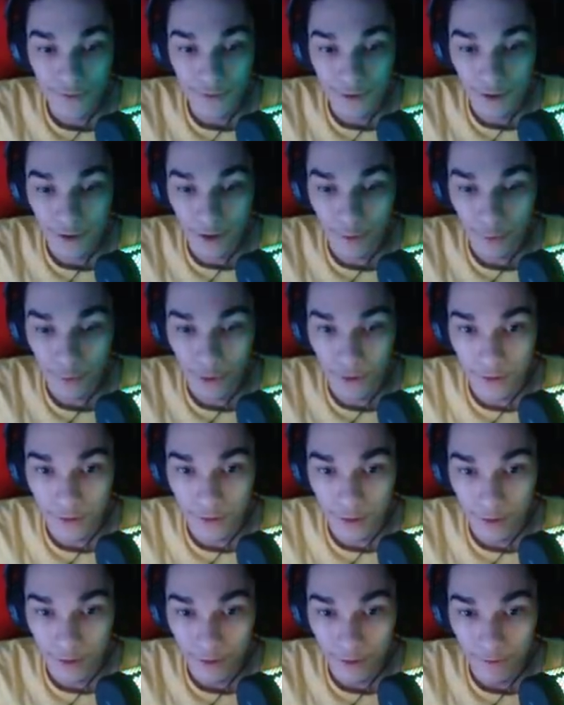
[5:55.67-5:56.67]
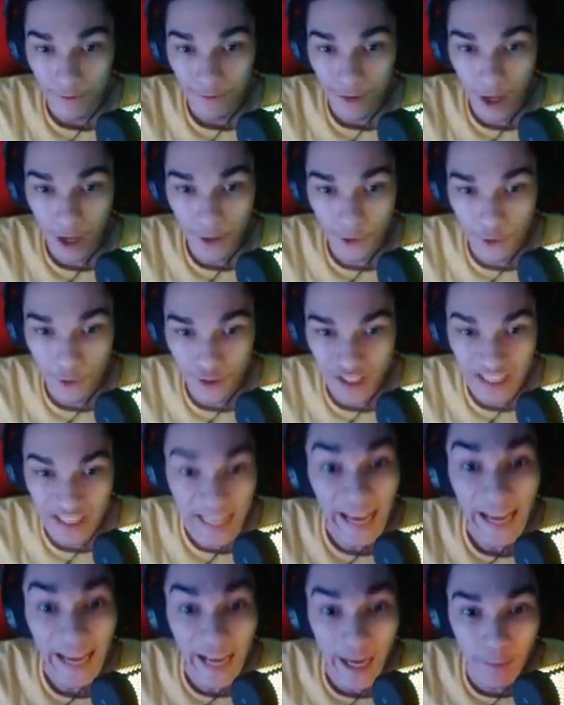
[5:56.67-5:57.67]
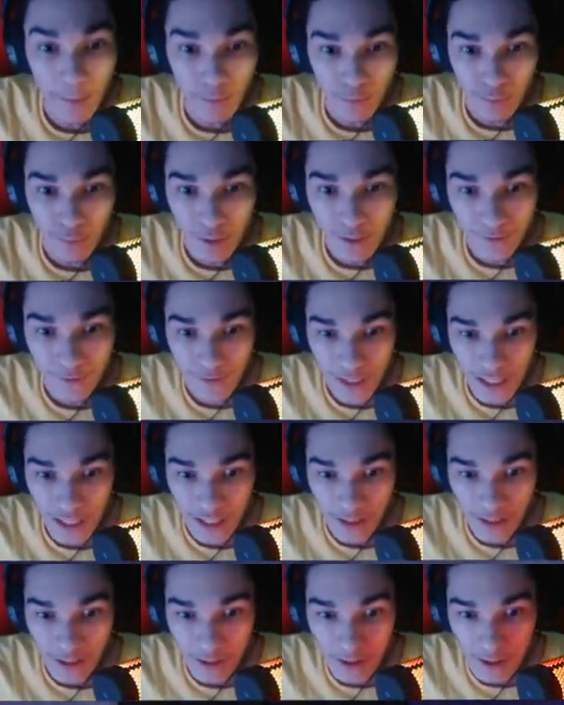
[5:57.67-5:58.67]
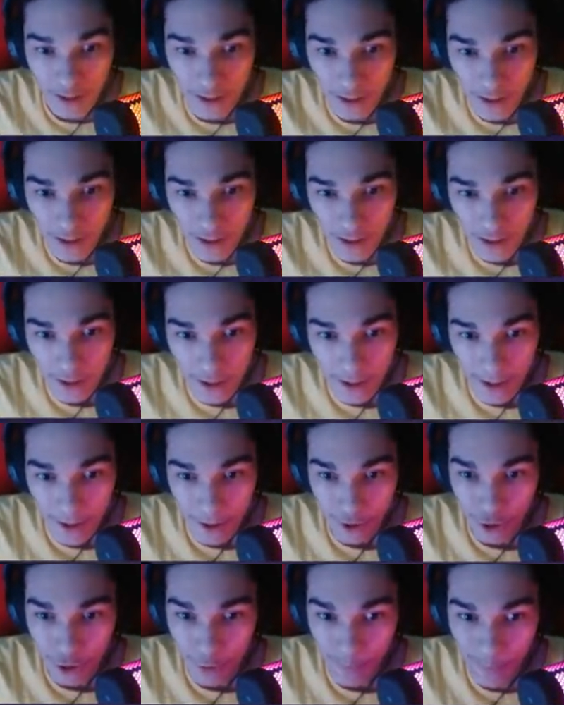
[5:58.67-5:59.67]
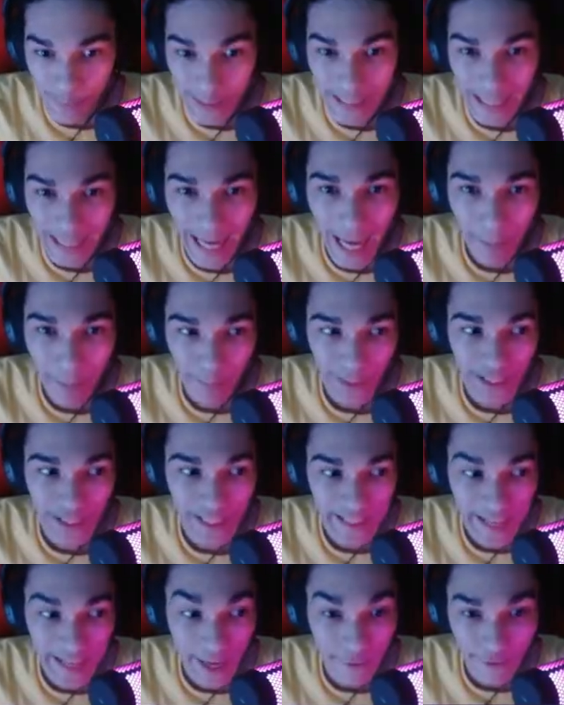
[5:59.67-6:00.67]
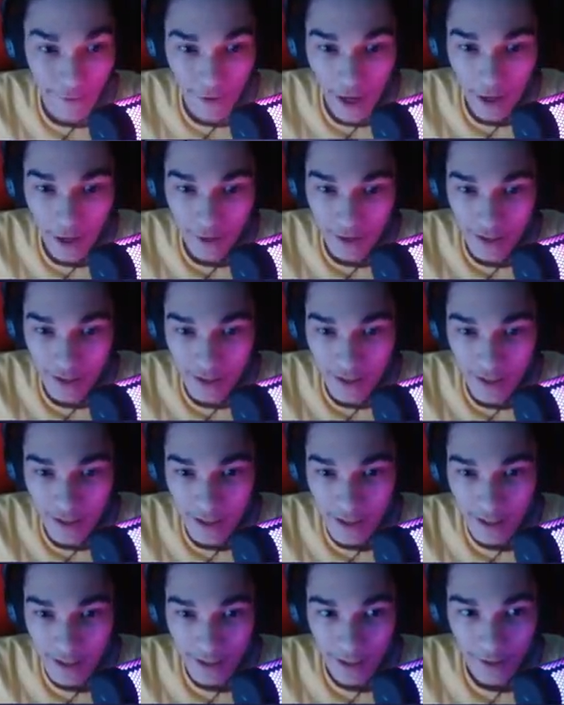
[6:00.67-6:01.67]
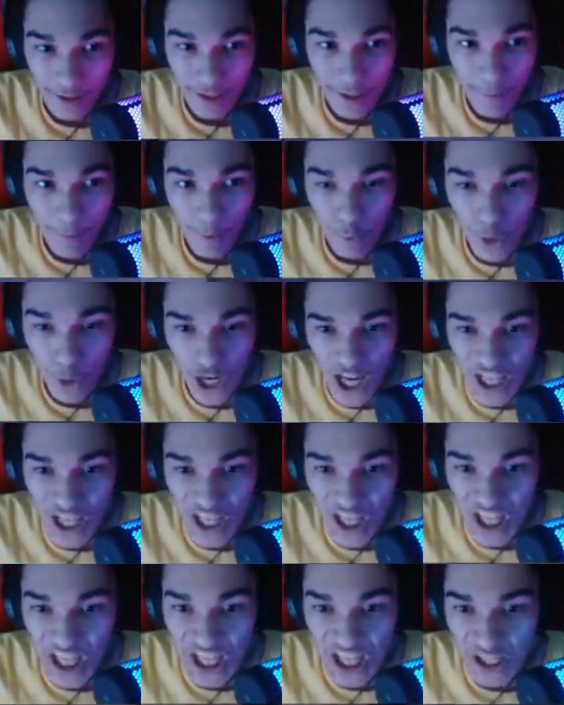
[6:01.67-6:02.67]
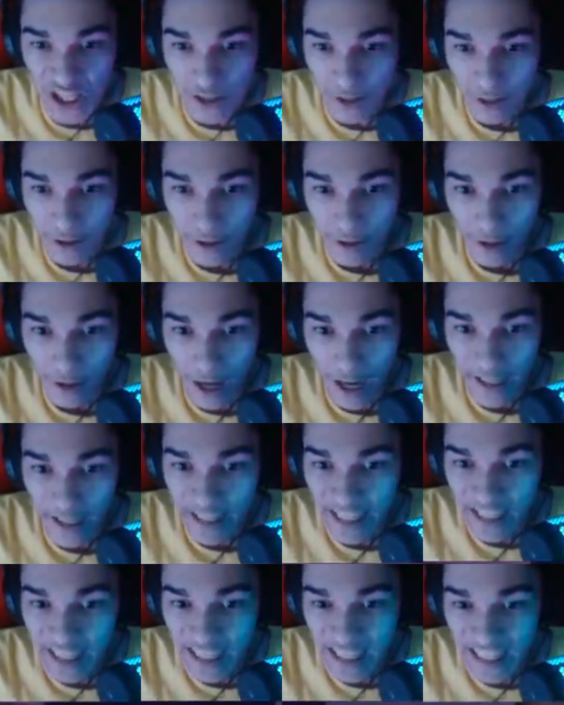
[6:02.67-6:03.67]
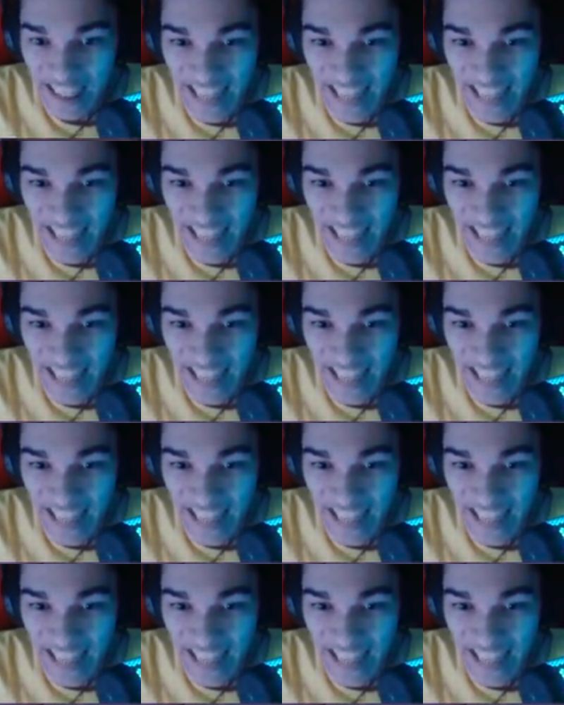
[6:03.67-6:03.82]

Alright, well. Found your damn briefcase. You should be happy that I found it. Now give me what I need. I need to get